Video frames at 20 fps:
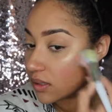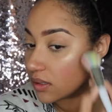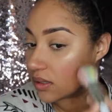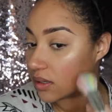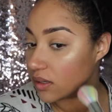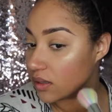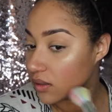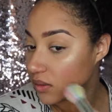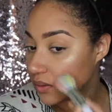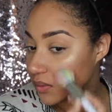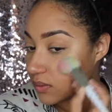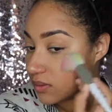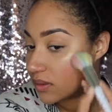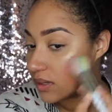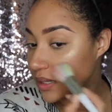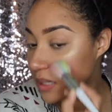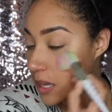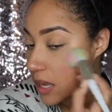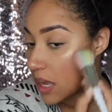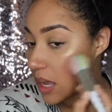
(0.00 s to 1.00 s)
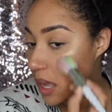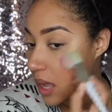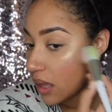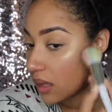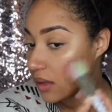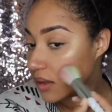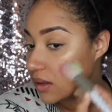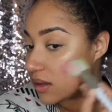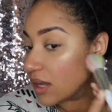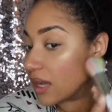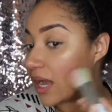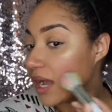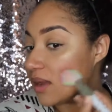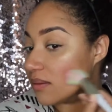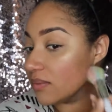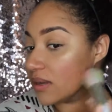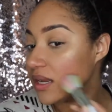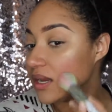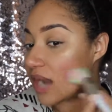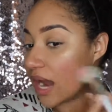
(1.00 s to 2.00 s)
Oh, I
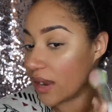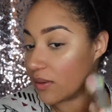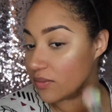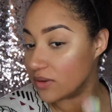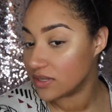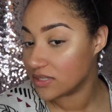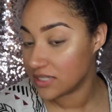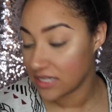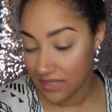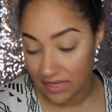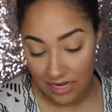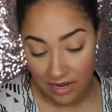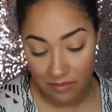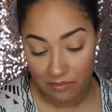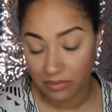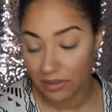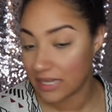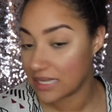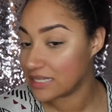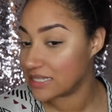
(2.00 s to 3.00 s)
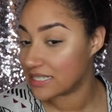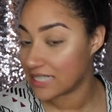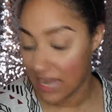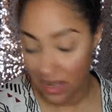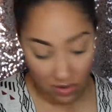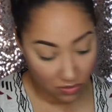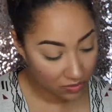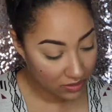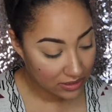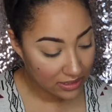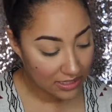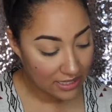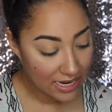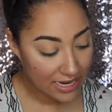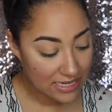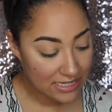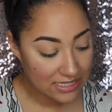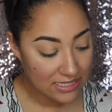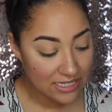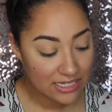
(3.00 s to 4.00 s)
mean, I will say that it blends out really
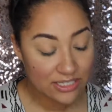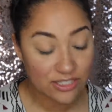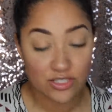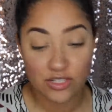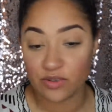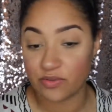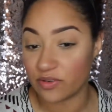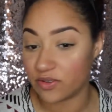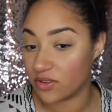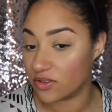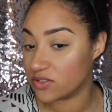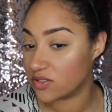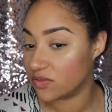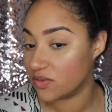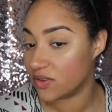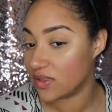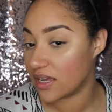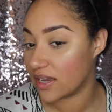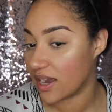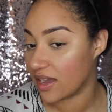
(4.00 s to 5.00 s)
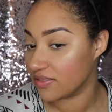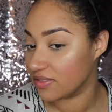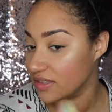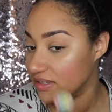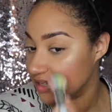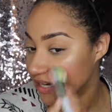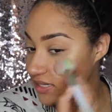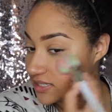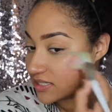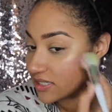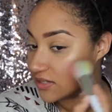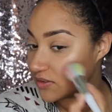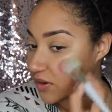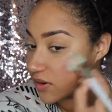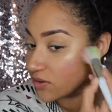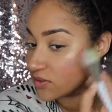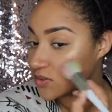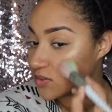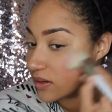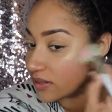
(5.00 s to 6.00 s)
nicely. So for those of you that got the Dusty
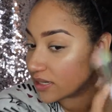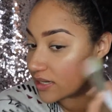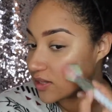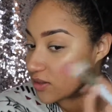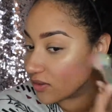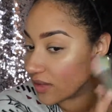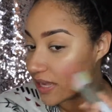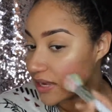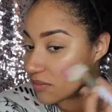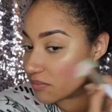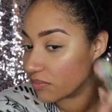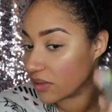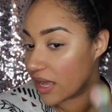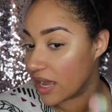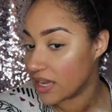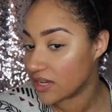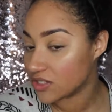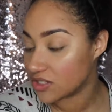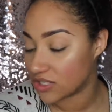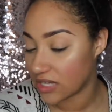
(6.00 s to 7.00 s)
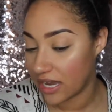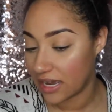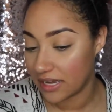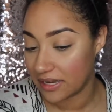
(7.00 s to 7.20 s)
Rose one and you like blush,